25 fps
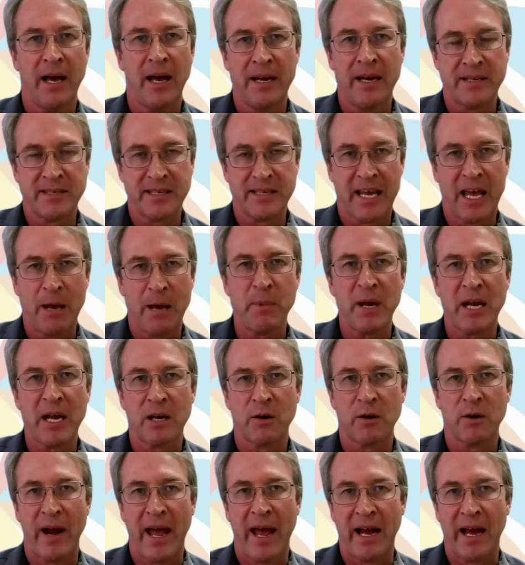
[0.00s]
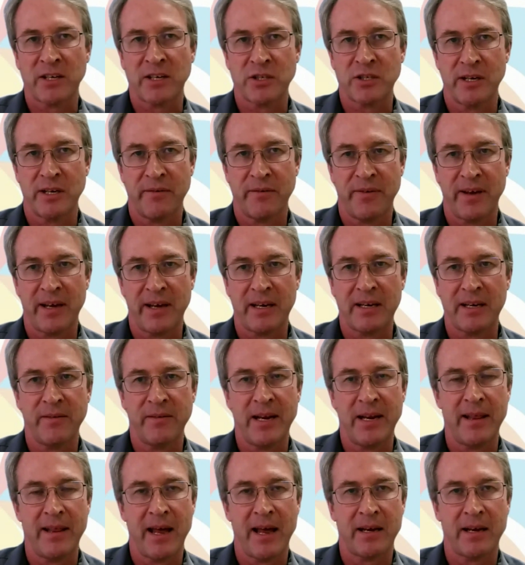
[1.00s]
and it's a chemical reaction
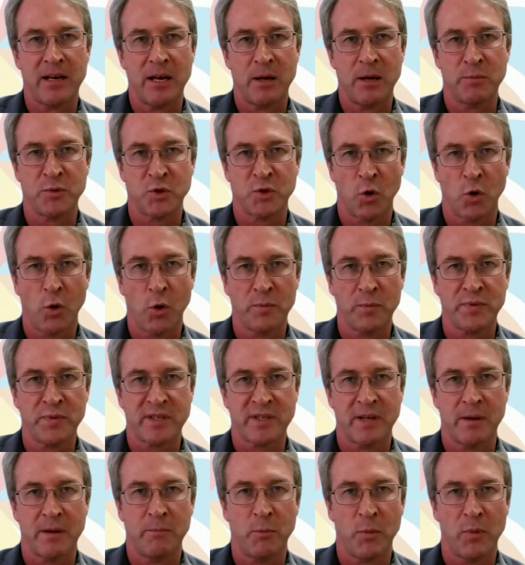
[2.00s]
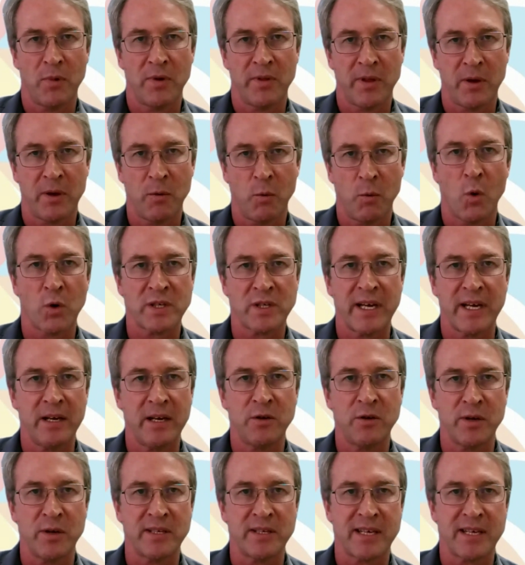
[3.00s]
effectively that absorbs the
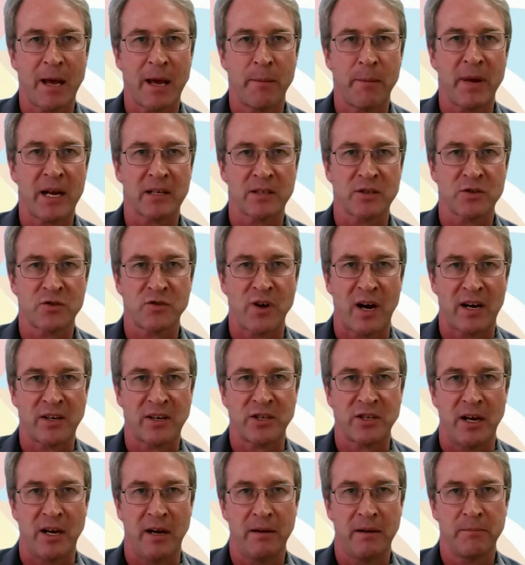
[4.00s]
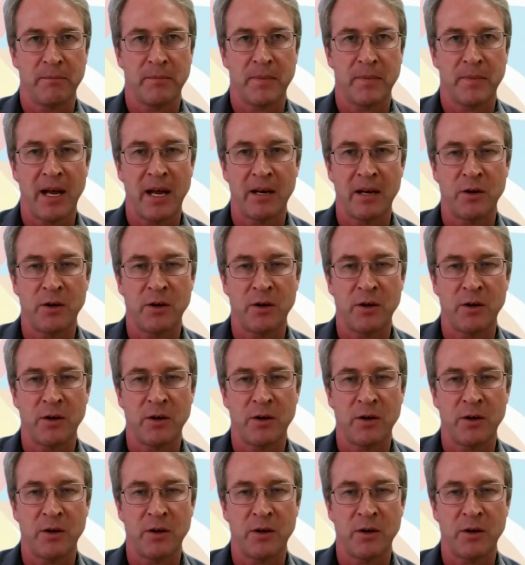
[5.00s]
water into its chemical structure.